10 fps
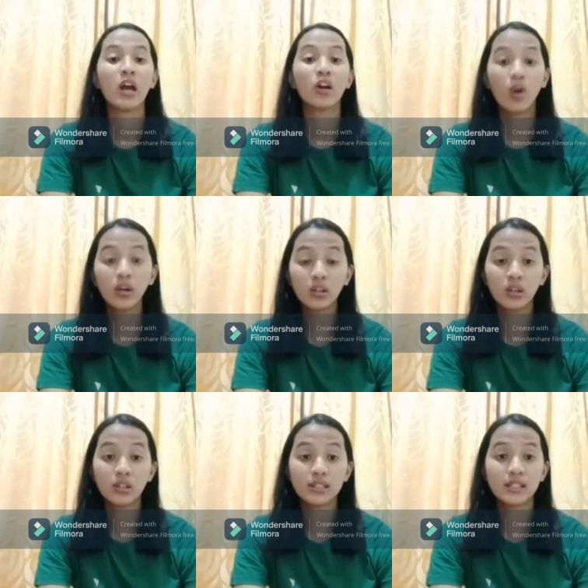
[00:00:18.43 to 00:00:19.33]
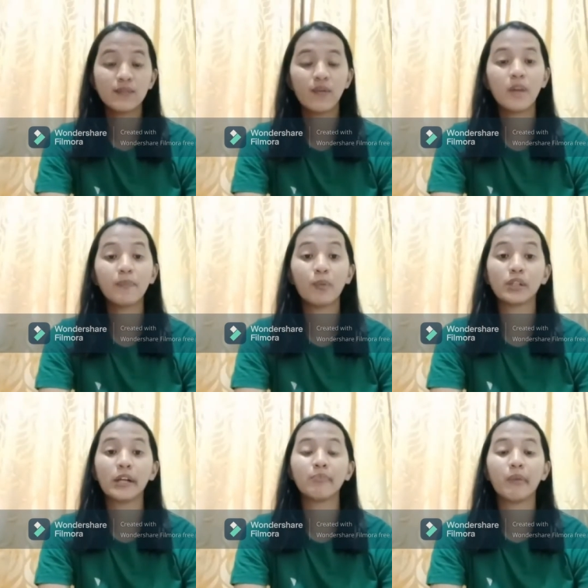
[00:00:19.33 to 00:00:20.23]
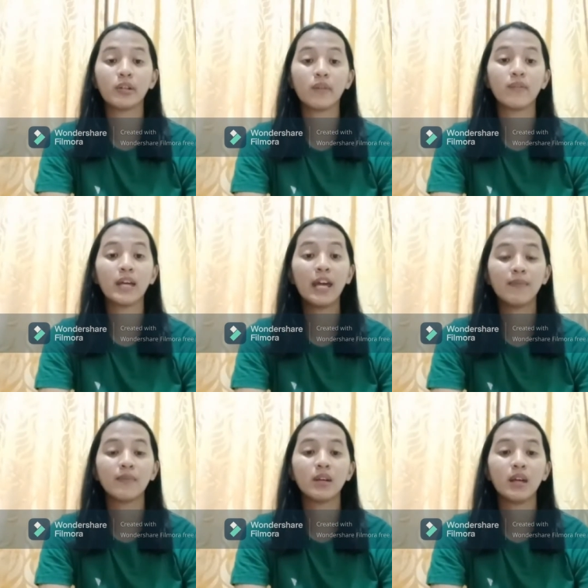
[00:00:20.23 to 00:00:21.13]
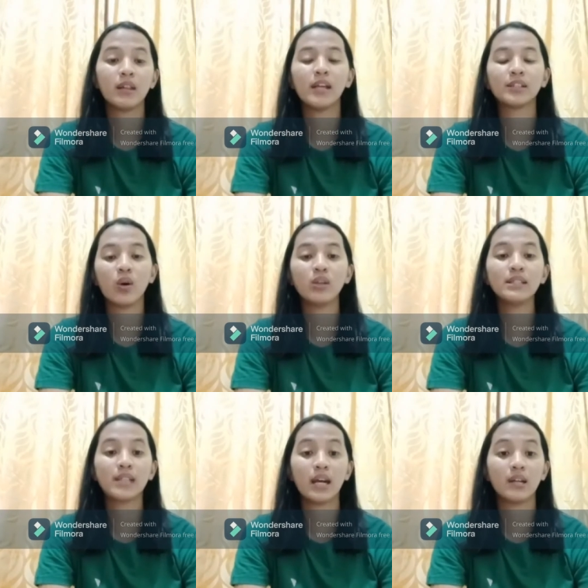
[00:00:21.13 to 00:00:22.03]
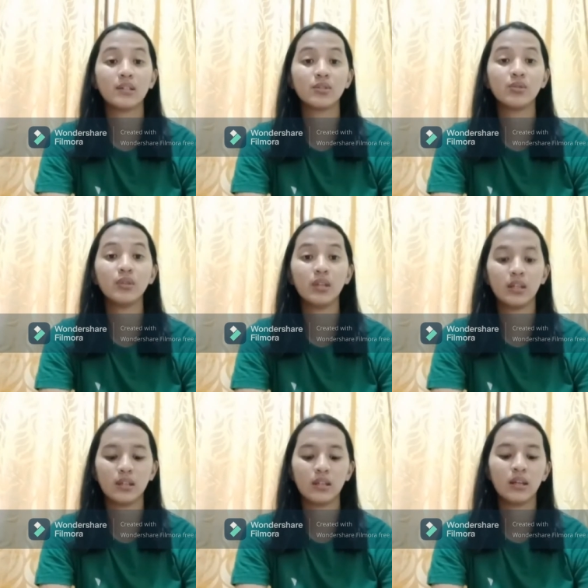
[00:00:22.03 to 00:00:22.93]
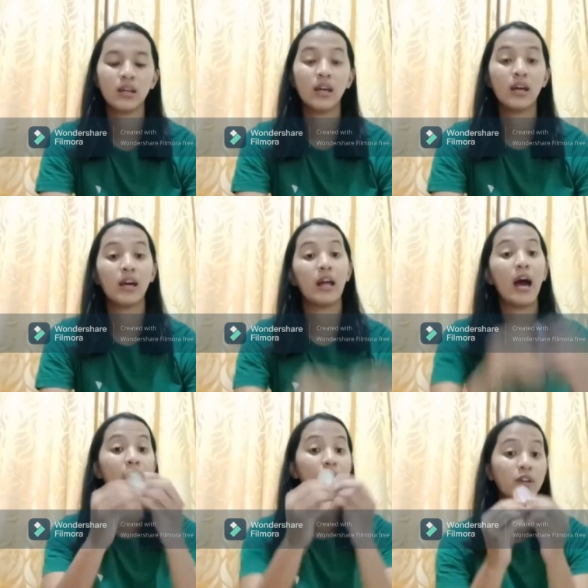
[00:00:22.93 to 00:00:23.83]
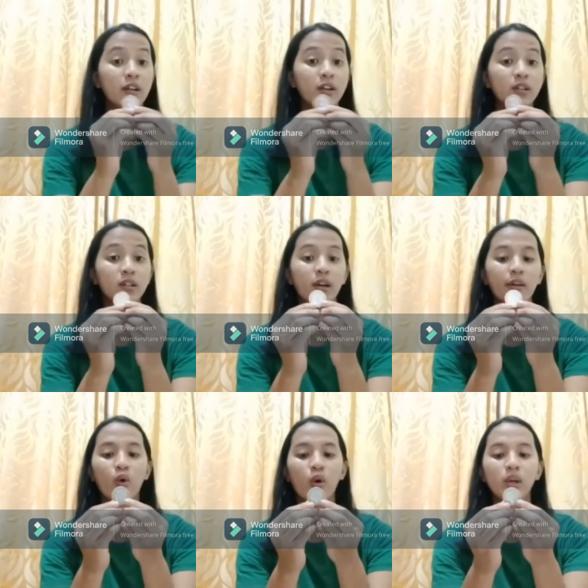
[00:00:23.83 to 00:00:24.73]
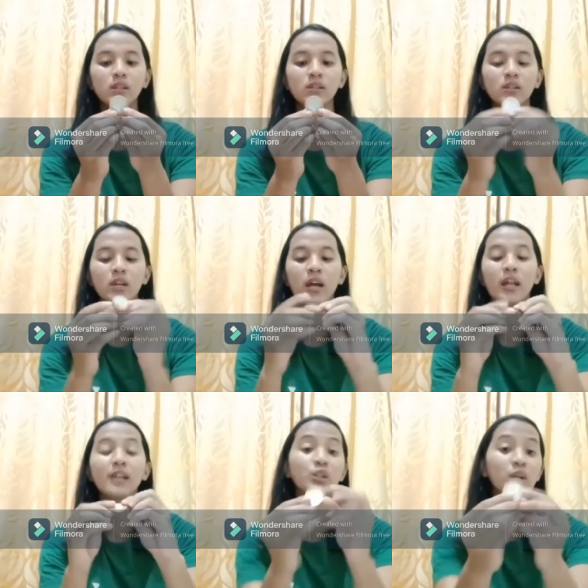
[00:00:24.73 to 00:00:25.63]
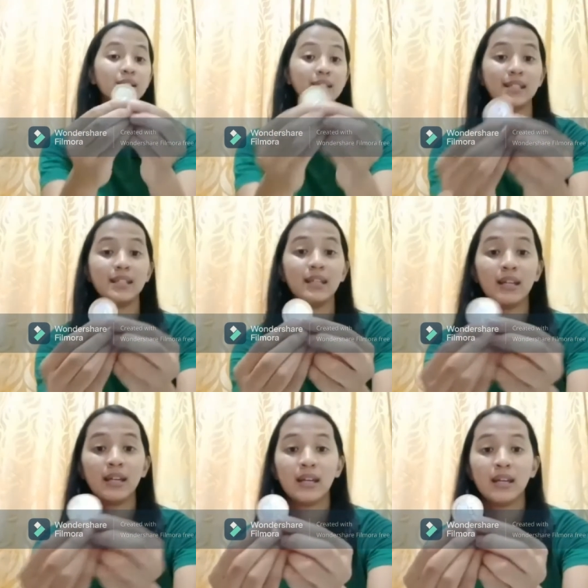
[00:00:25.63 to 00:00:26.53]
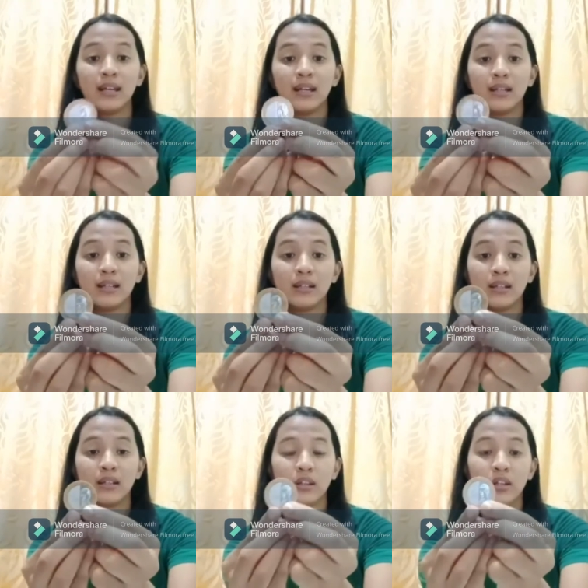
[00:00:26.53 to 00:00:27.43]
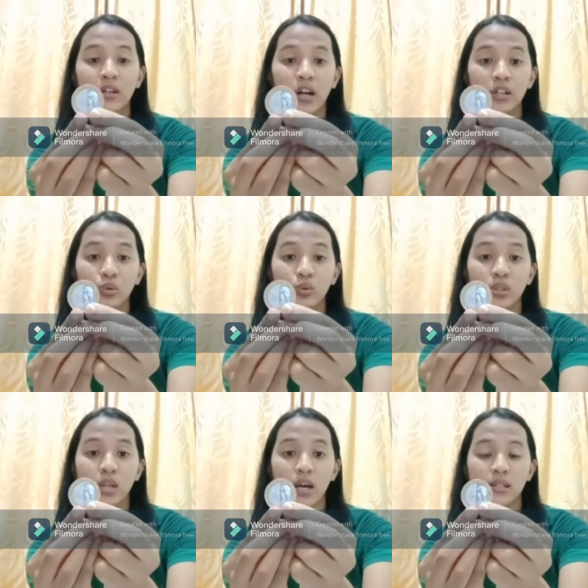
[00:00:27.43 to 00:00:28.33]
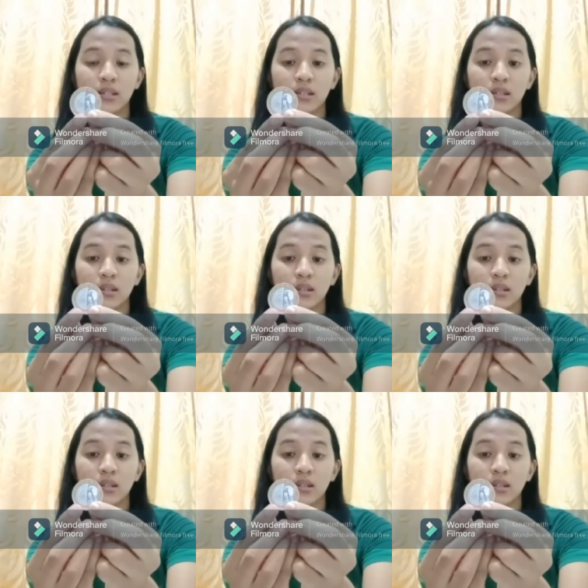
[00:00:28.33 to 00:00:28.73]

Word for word: Coin toss is very important part of the game. It takes only seconds to do it. I have here a coin, and as you can see, there are two sides.